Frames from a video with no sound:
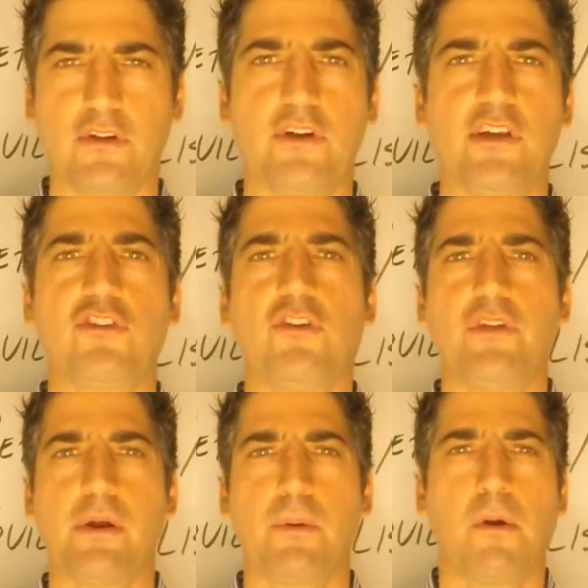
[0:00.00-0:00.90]

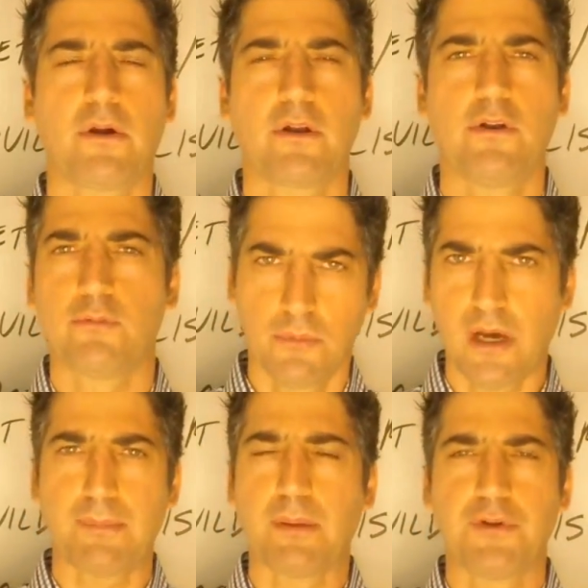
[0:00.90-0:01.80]
Traditional network marketers will
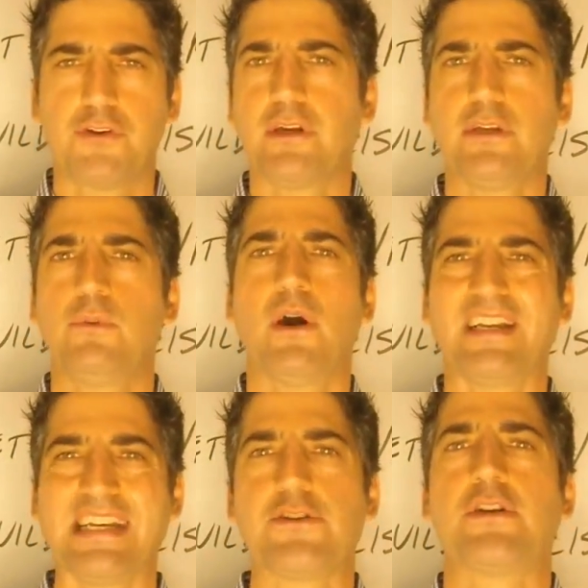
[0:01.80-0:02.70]
not be able to train you
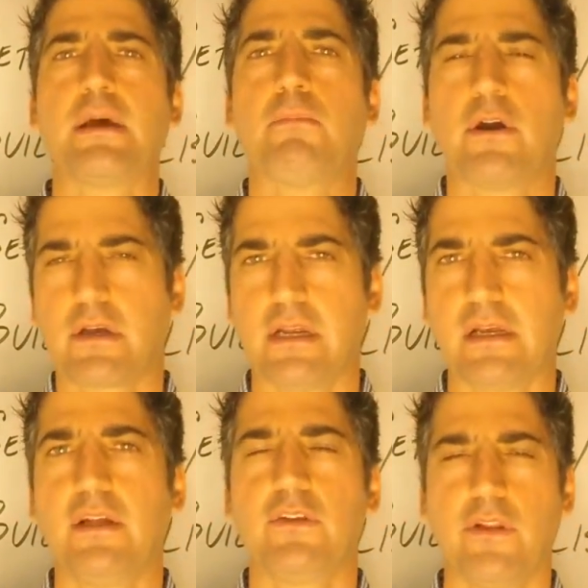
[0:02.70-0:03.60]
on internet
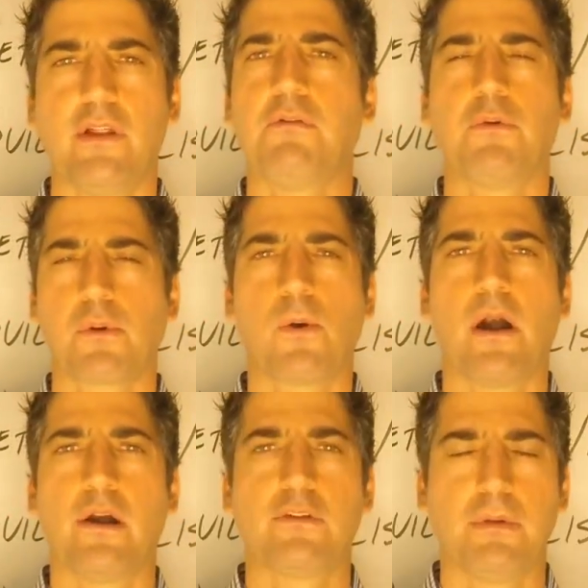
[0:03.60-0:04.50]
marketing to the level
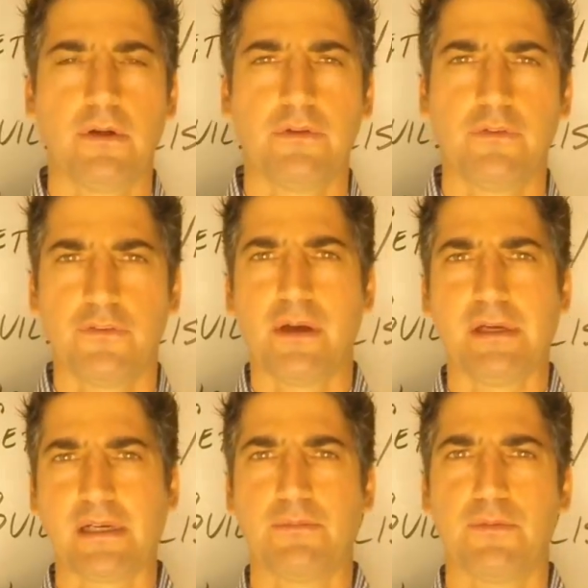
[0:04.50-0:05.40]
required to build a full time
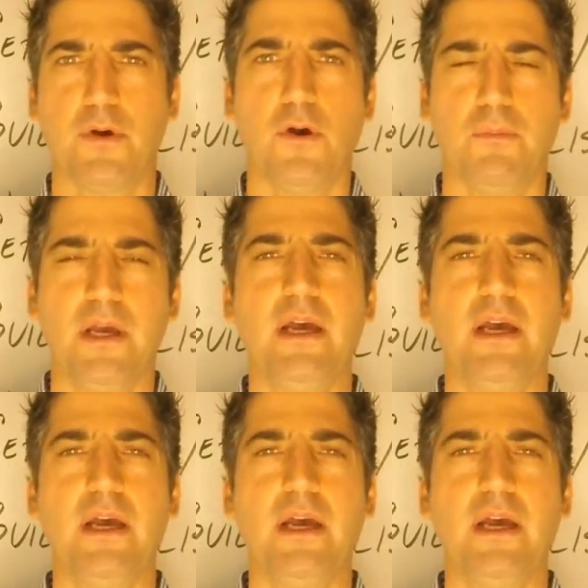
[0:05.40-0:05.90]
income from home.